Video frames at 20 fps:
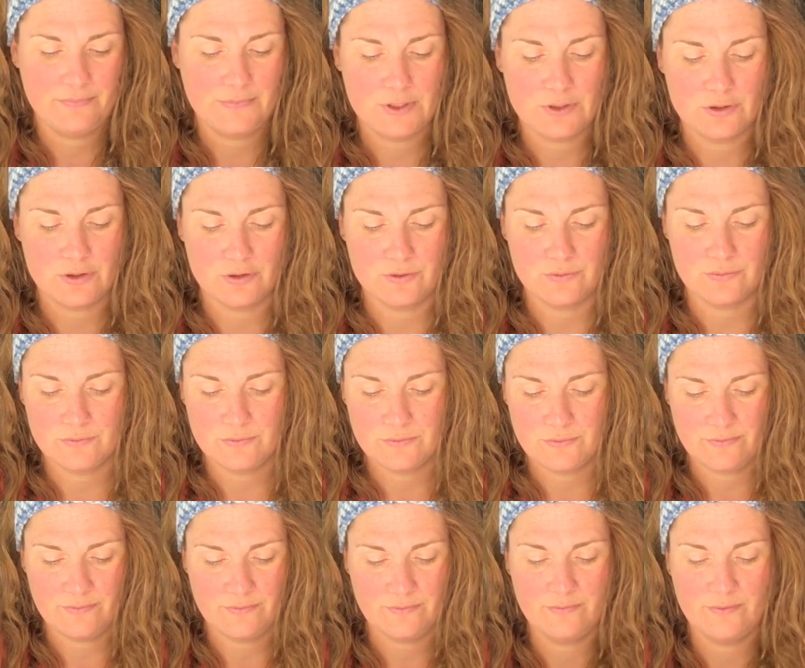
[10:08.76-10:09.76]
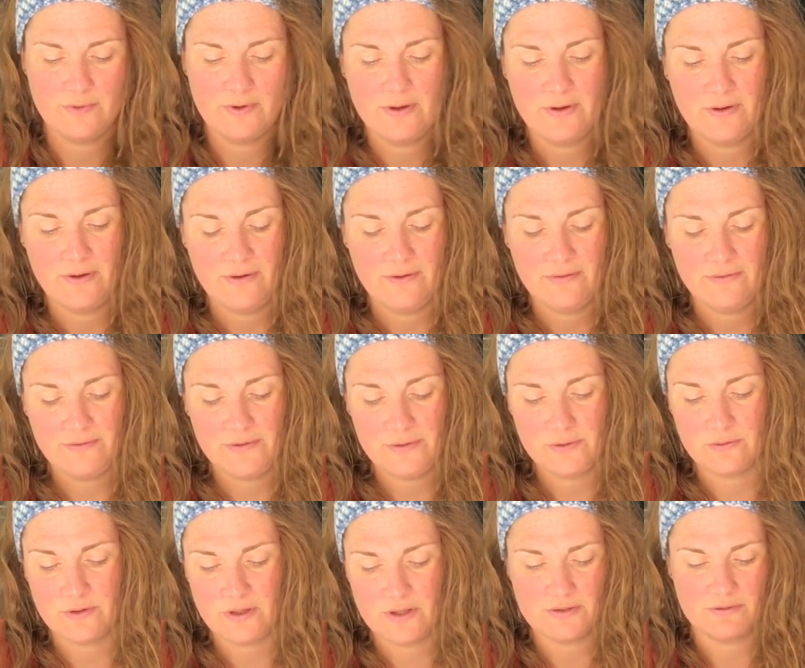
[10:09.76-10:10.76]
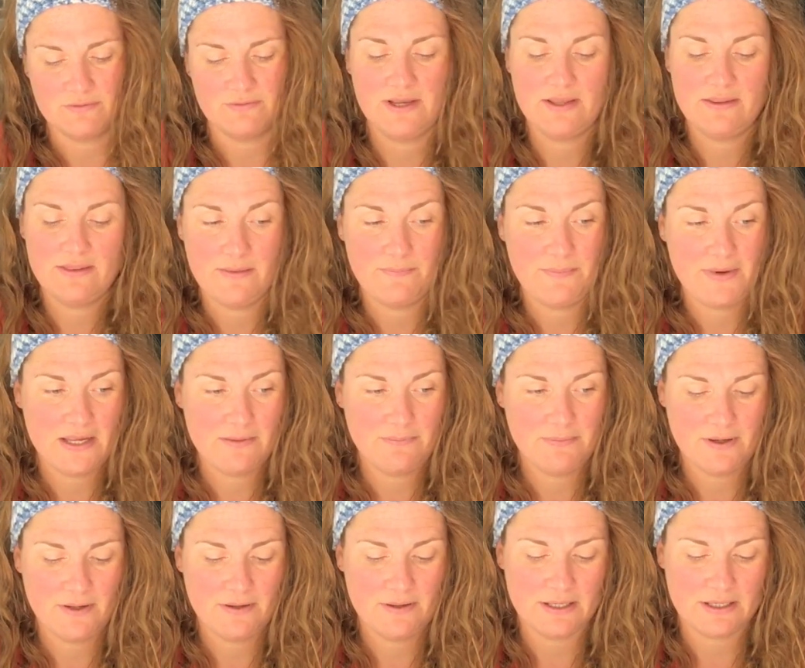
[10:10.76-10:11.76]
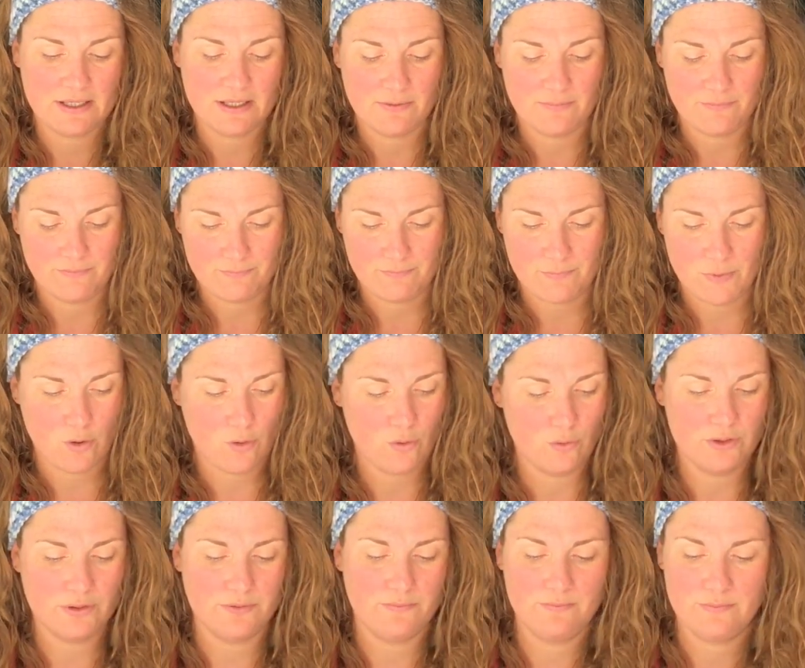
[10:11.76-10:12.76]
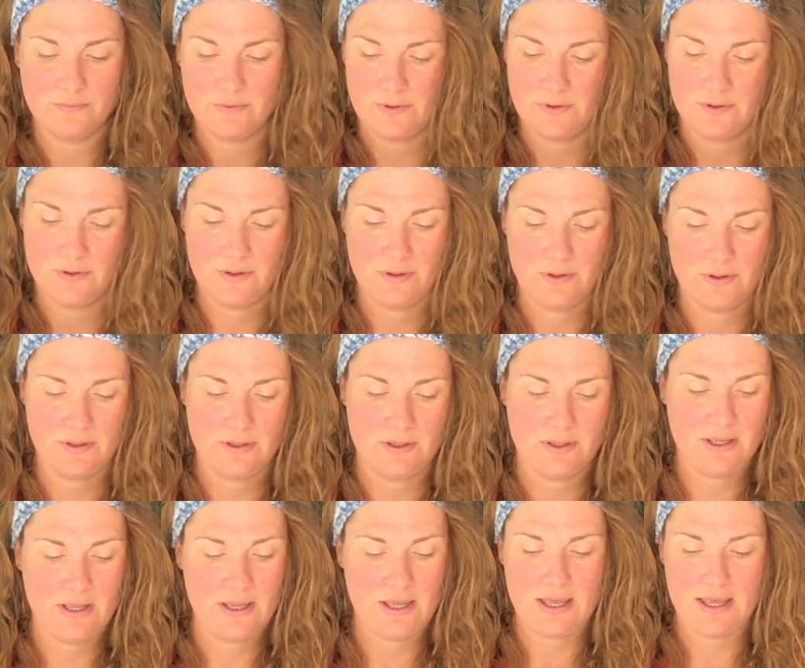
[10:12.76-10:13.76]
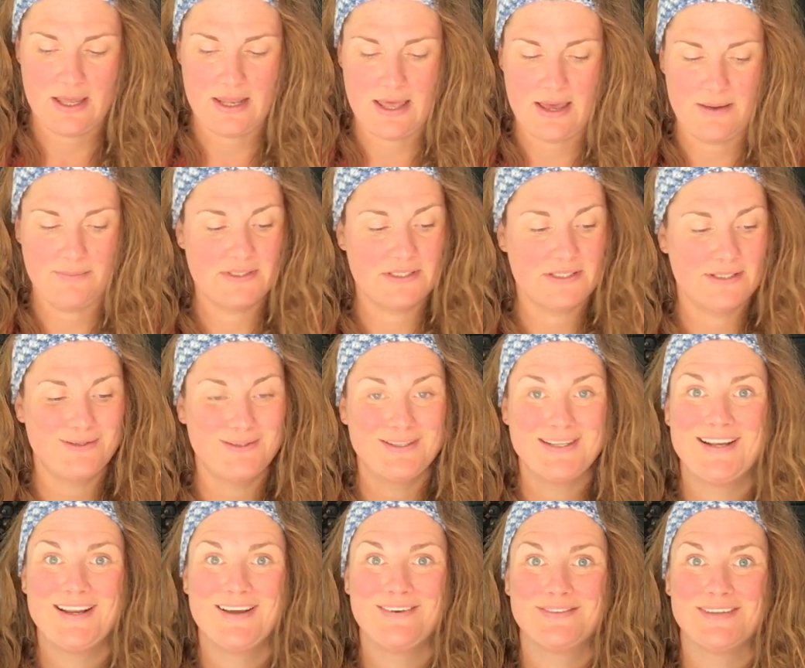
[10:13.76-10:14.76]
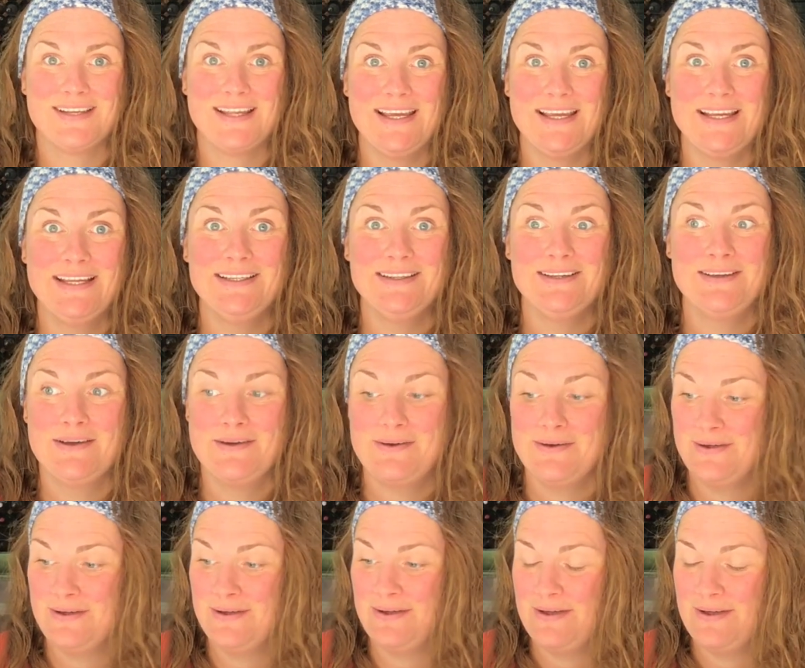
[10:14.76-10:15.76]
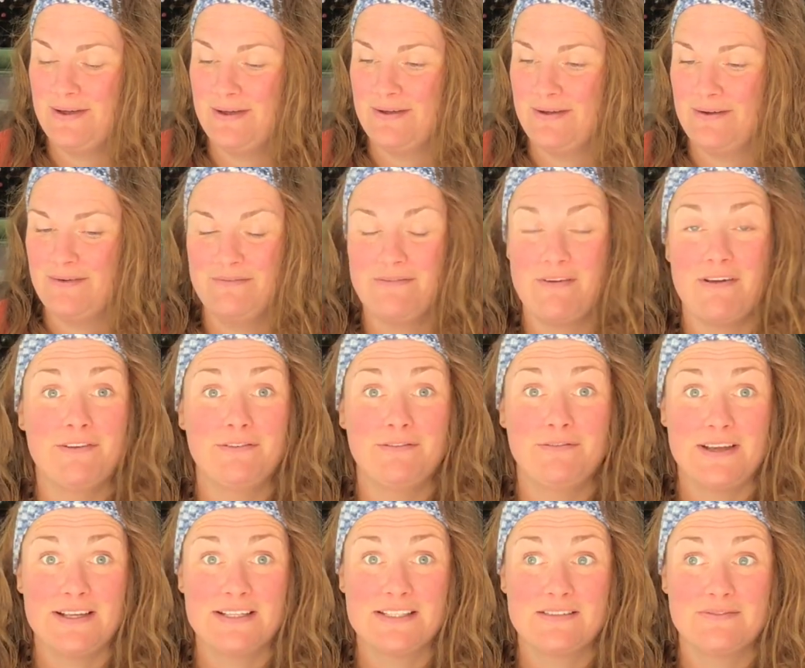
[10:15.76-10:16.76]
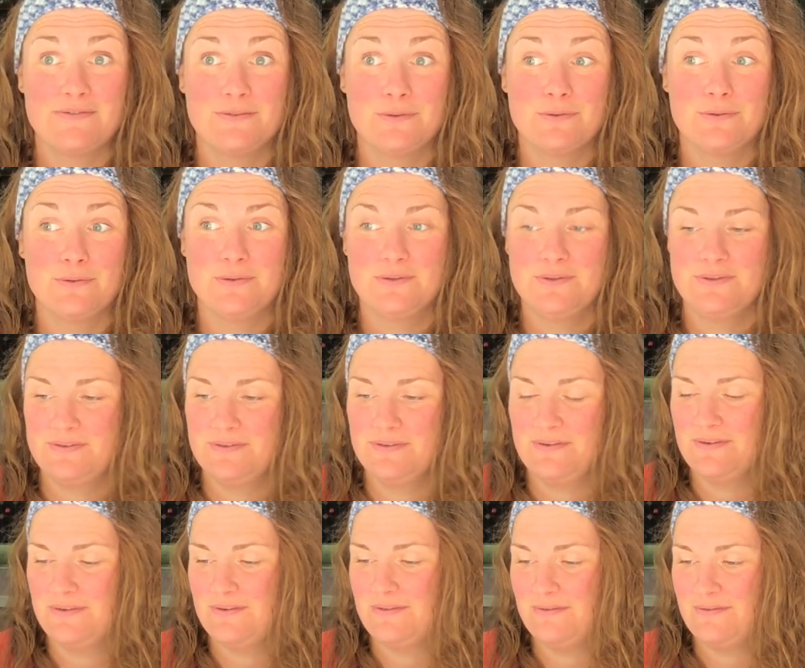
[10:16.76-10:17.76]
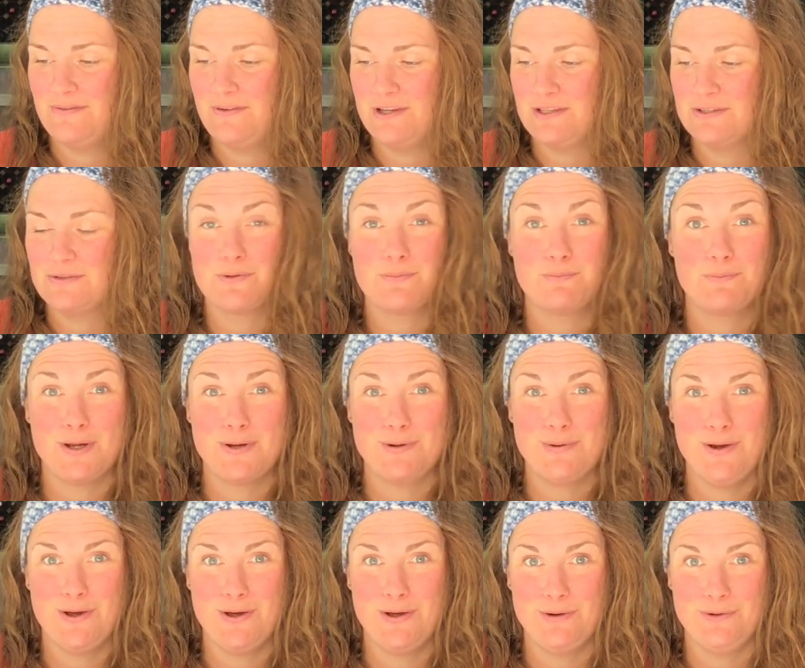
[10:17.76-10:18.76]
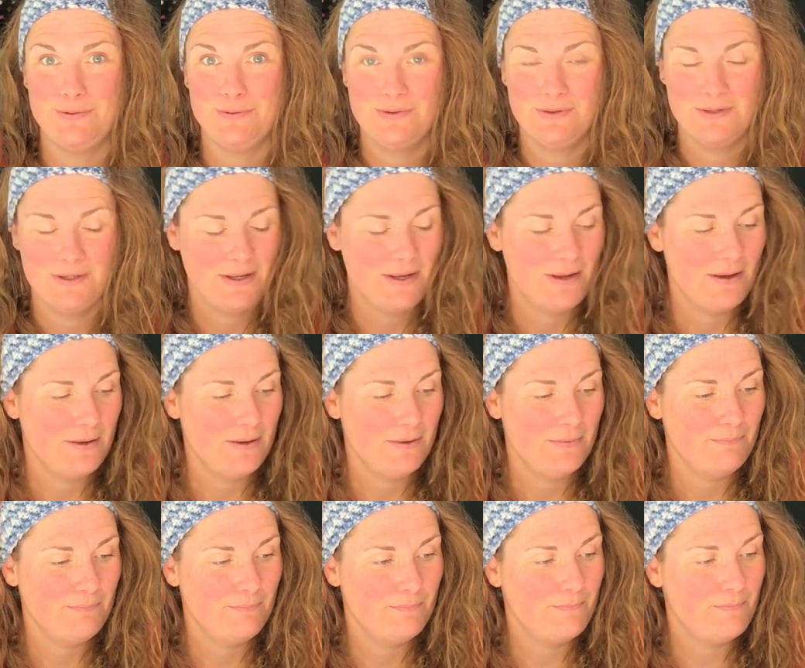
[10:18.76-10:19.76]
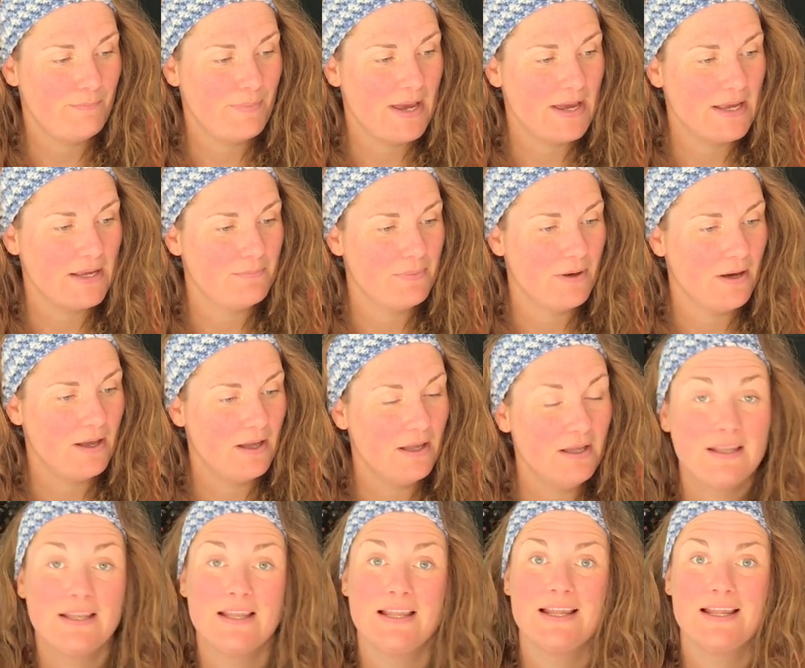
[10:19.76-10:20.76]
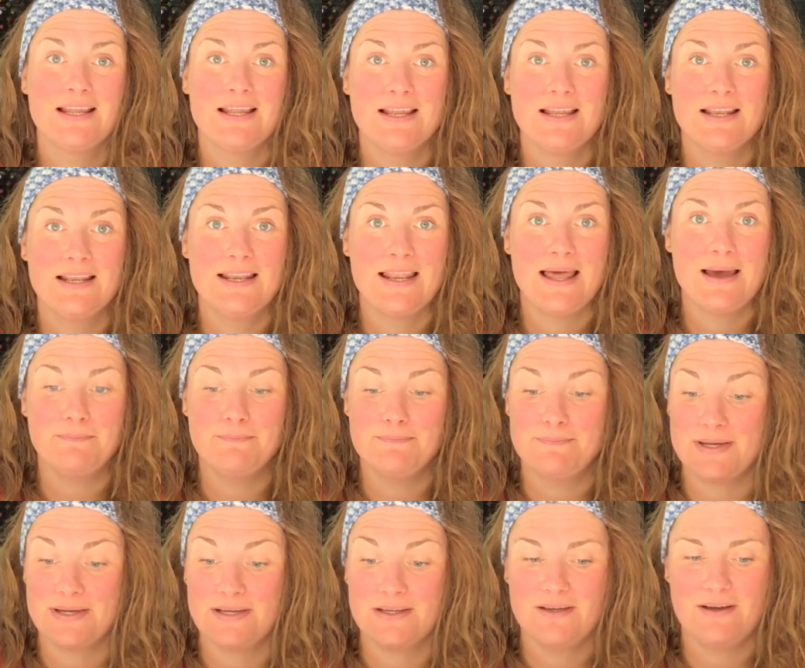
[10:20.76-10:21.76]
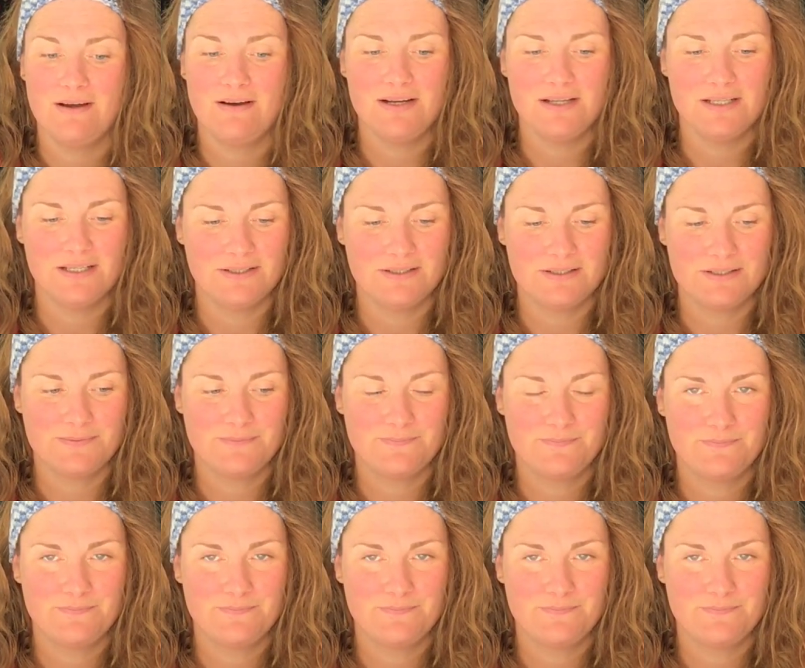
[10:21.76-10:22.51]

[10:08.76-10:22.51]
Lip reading: You can fiddle those around their paper, they're going to mould. And absolutely lovely, very festival, very sort of boho paper lamp garland.